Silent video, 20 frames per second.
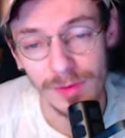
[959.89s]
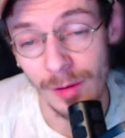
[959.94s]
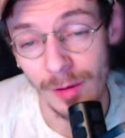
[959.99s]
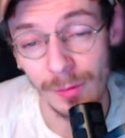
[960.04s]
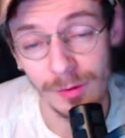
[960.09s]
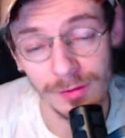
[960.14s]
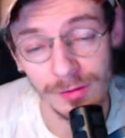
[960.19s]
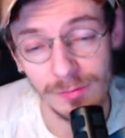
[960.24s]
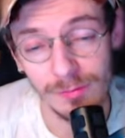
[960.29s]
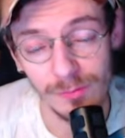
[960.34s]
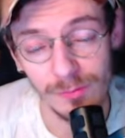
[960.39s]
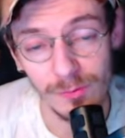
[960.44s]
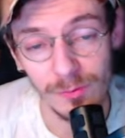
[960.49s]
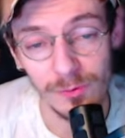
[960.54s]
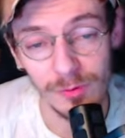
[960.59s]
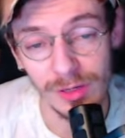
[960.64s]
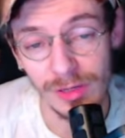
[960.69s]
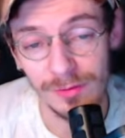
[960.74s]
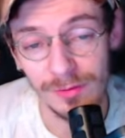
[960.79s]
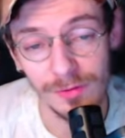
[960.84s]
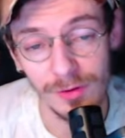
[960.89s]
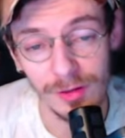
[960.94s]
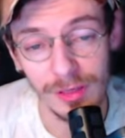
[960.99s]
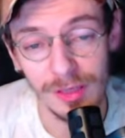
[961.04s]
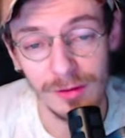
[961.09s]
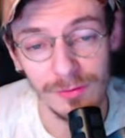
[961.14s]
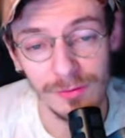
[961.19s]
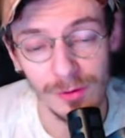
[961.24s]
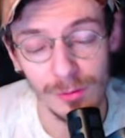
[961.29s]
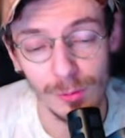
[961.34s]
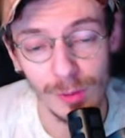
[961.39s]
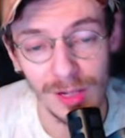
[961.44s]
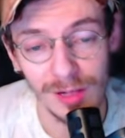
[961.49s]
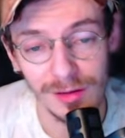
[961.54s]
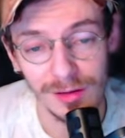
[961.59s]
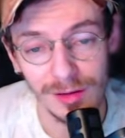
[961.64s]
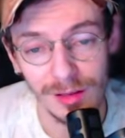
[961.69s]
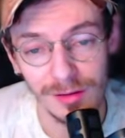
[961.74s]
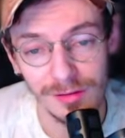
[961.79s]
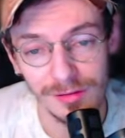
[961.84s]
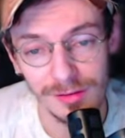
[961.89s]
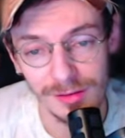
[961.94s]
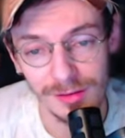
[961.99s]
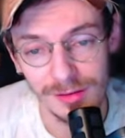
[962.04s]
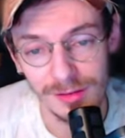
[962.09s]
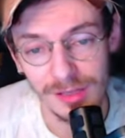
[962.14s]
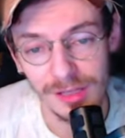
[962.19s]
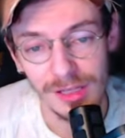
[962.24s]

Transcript: It was really fucking fun while it lasted.